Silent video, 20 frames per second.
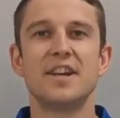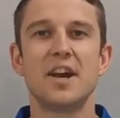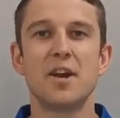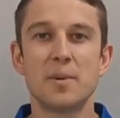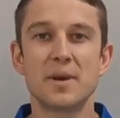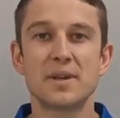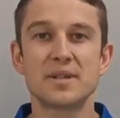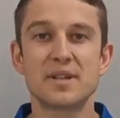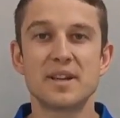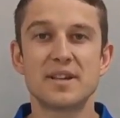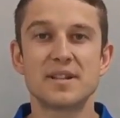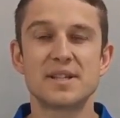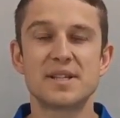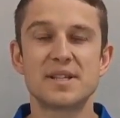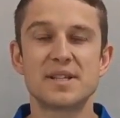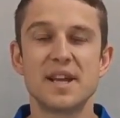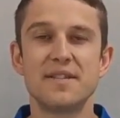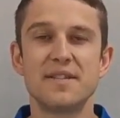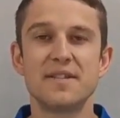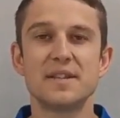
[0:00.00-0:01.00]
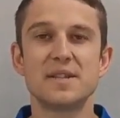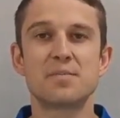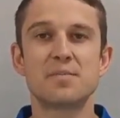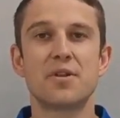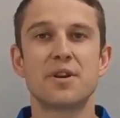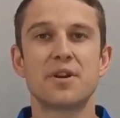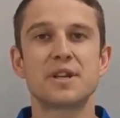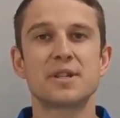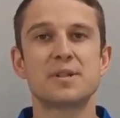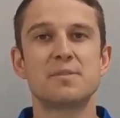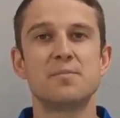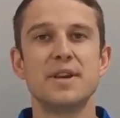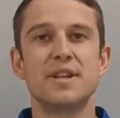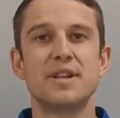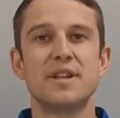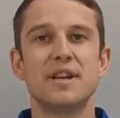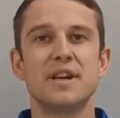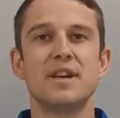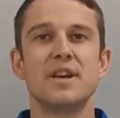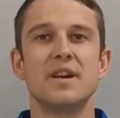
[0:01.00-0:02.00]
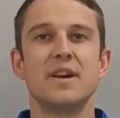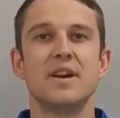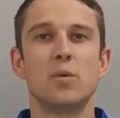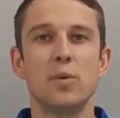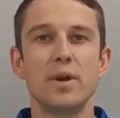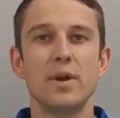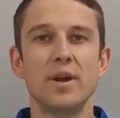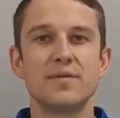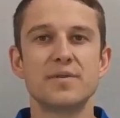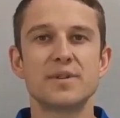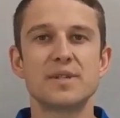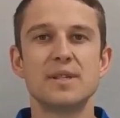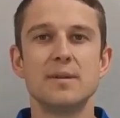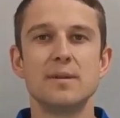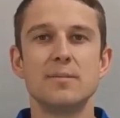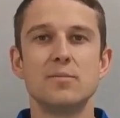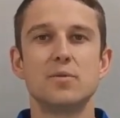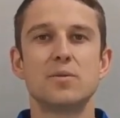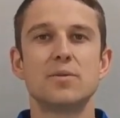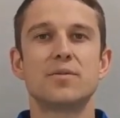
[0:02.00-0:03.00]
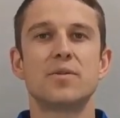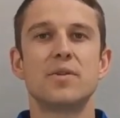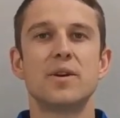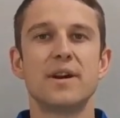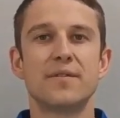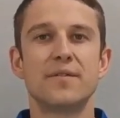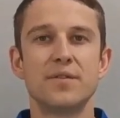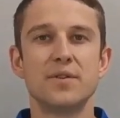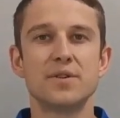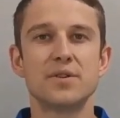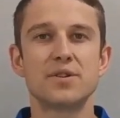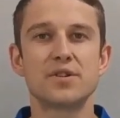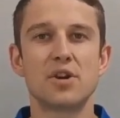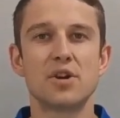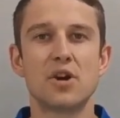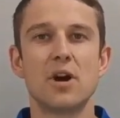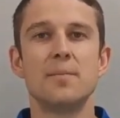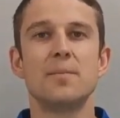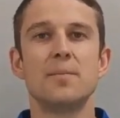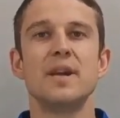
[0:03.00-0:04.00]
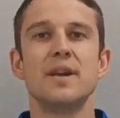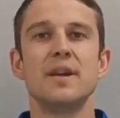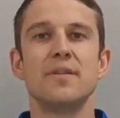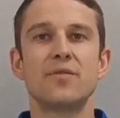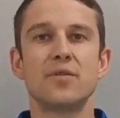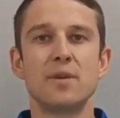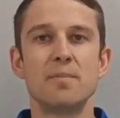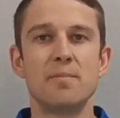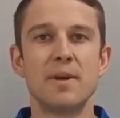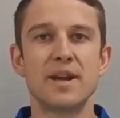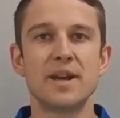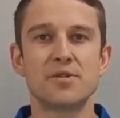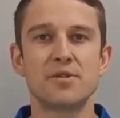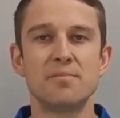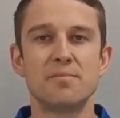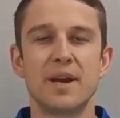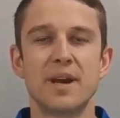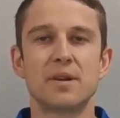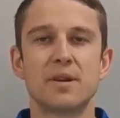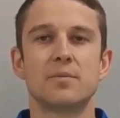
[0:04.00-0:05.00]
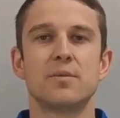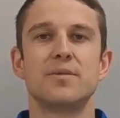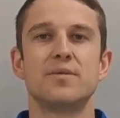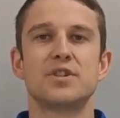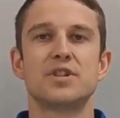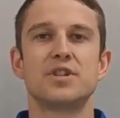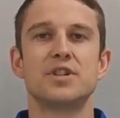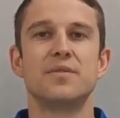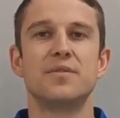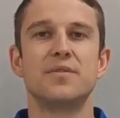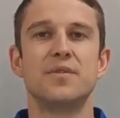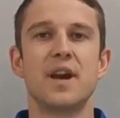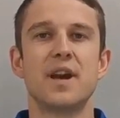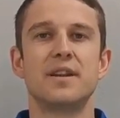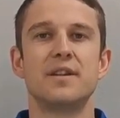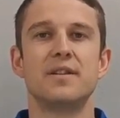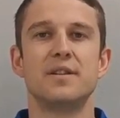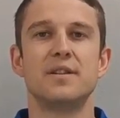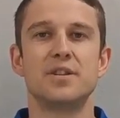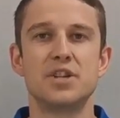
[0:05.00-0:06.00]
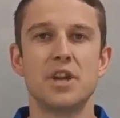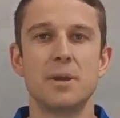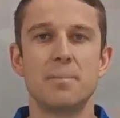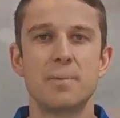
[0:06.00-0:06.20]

To help us understand these products better, we have assembled for our first time every battery pack revision found in the